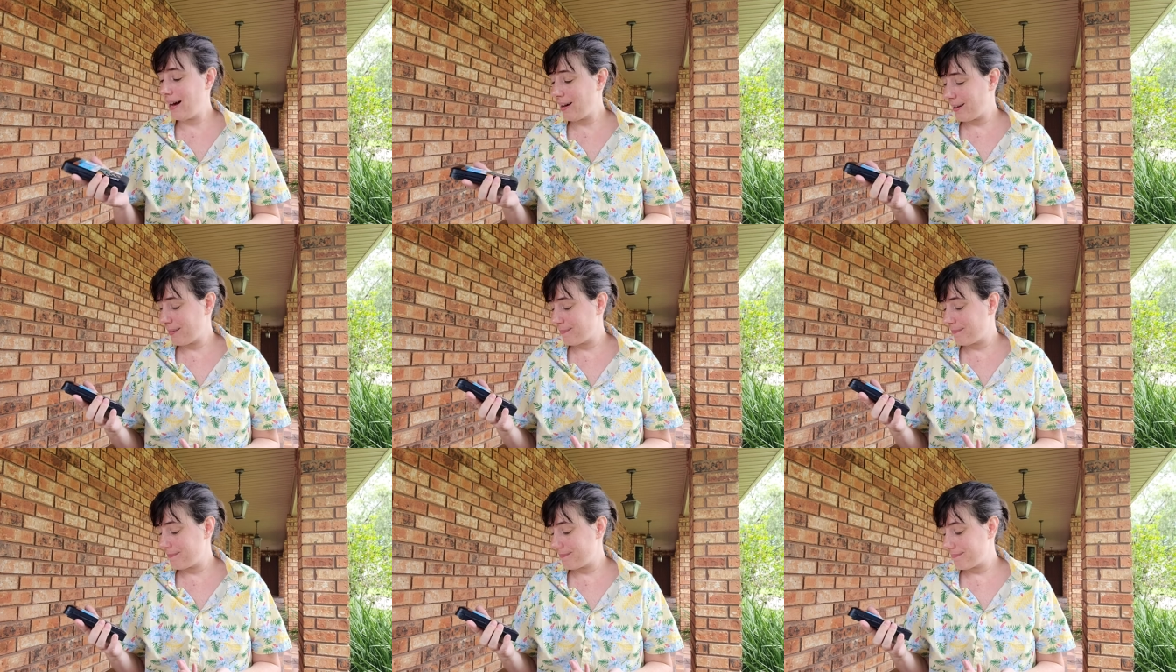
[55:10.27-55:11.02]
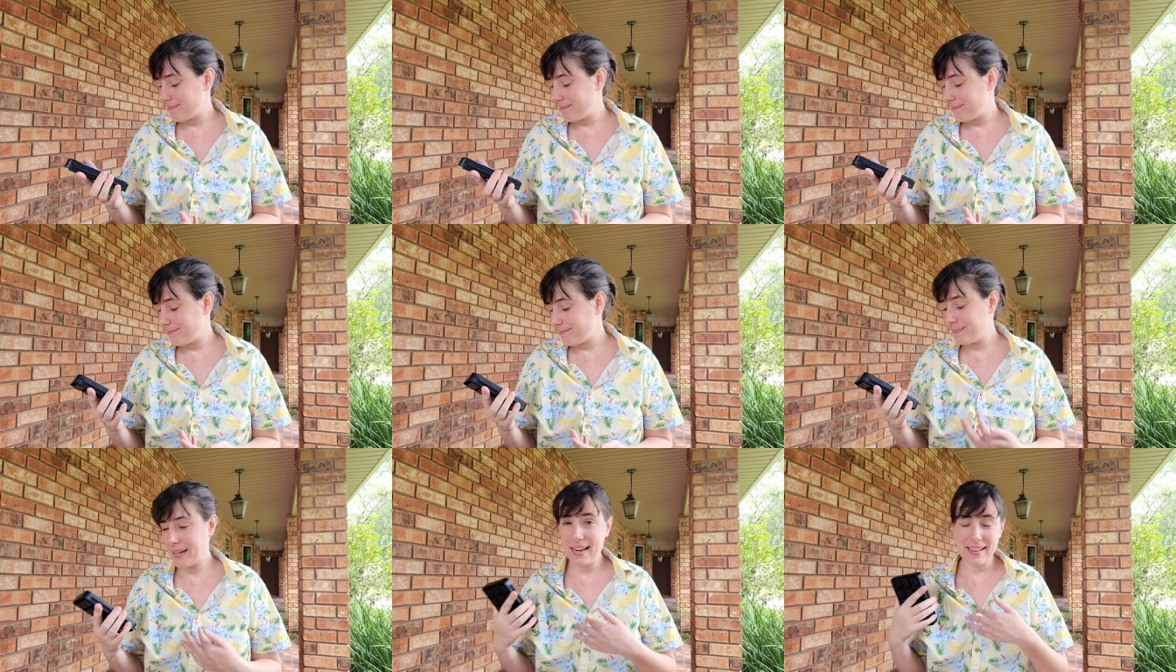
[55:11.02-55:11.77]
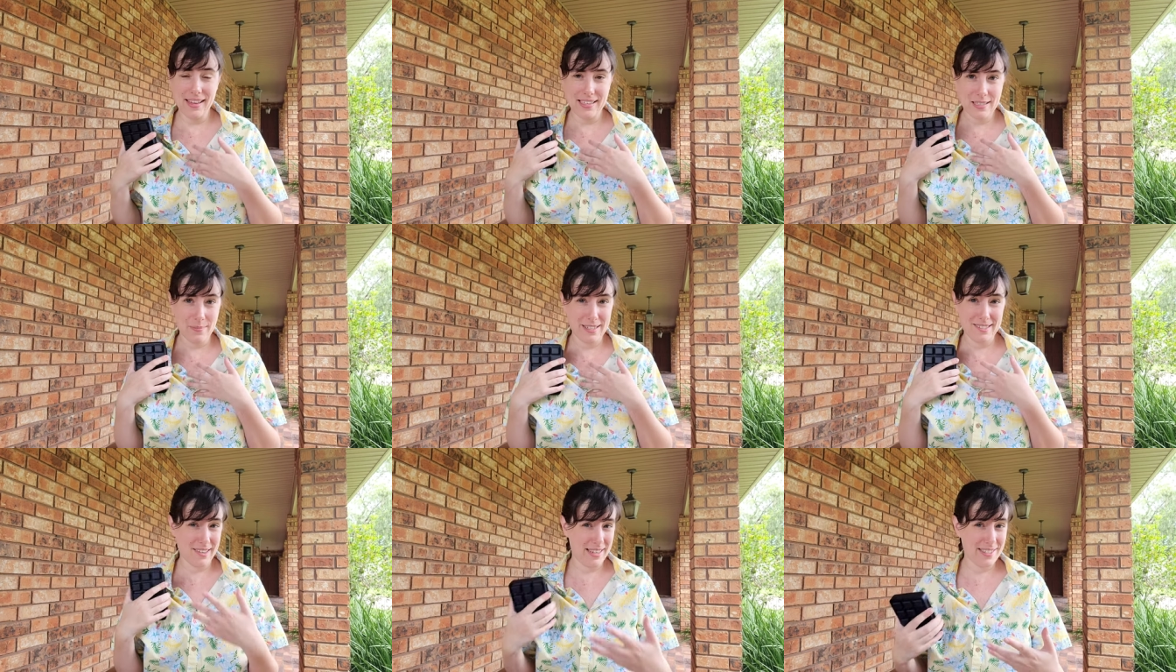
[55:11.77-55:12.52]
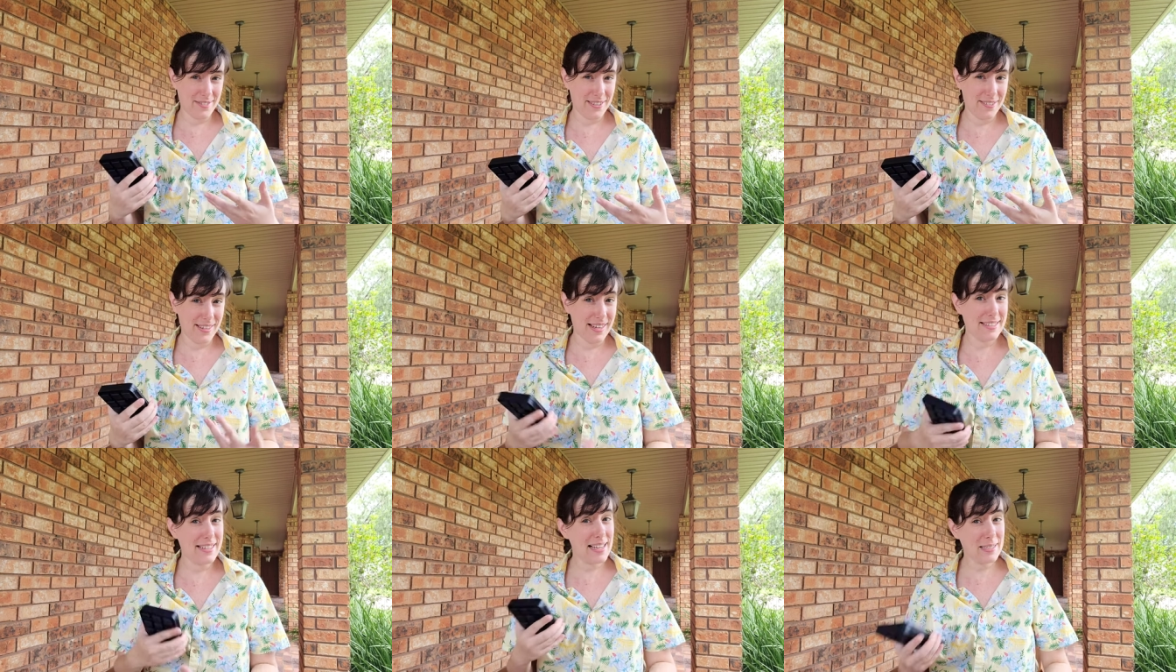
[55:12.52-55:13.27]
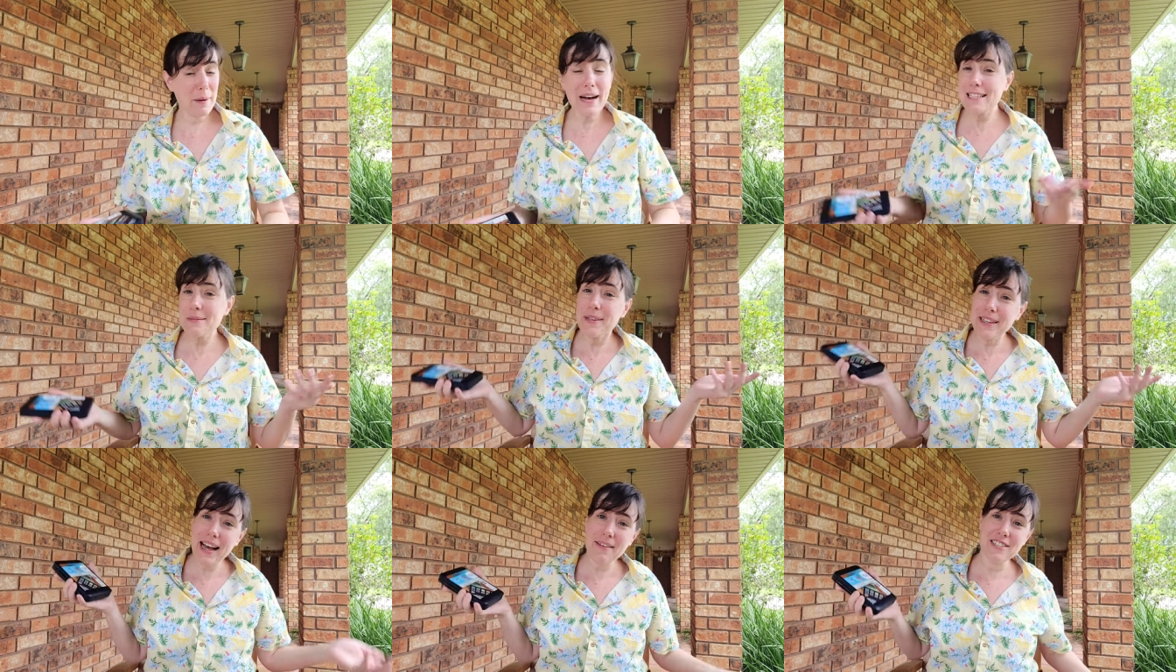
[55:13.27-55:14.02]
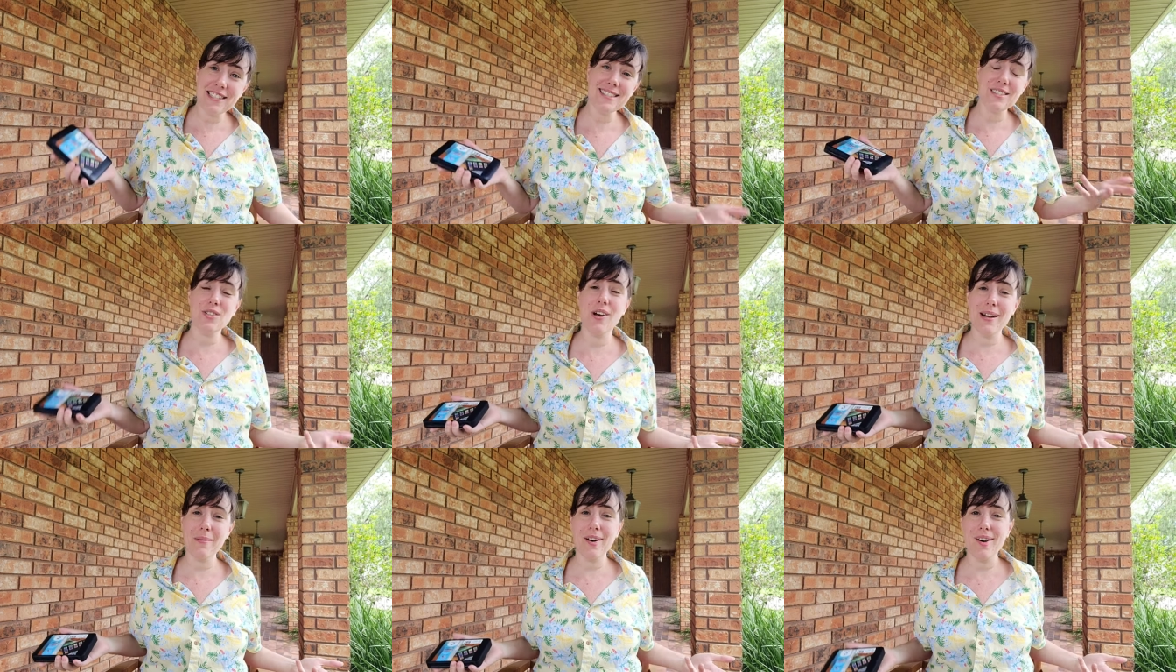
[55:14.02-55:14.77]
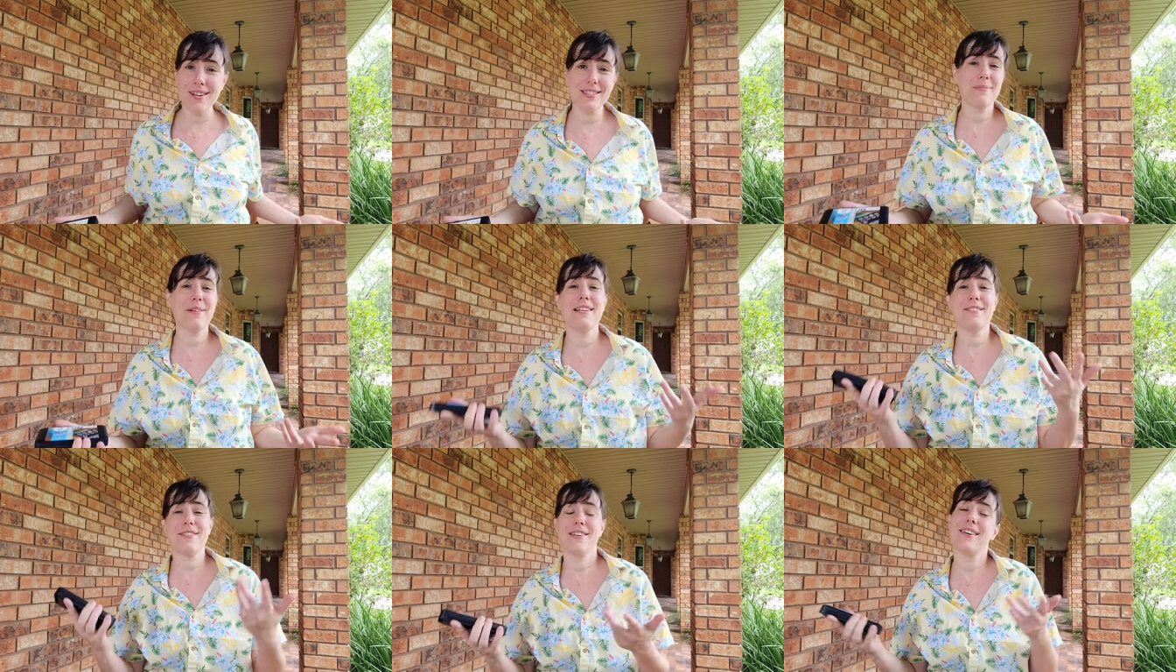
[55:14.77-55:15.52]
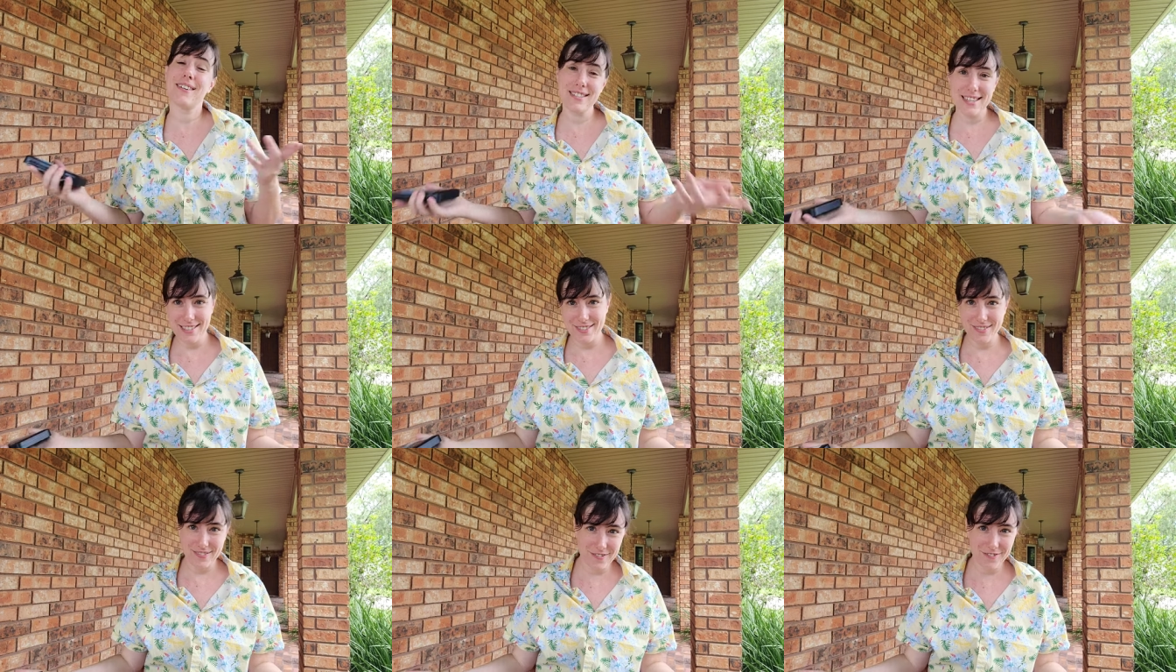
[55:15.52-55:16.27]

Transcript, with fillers: but I like to be as honest with you guys as possible and have a chance to talk about art supplies with y'all, because that's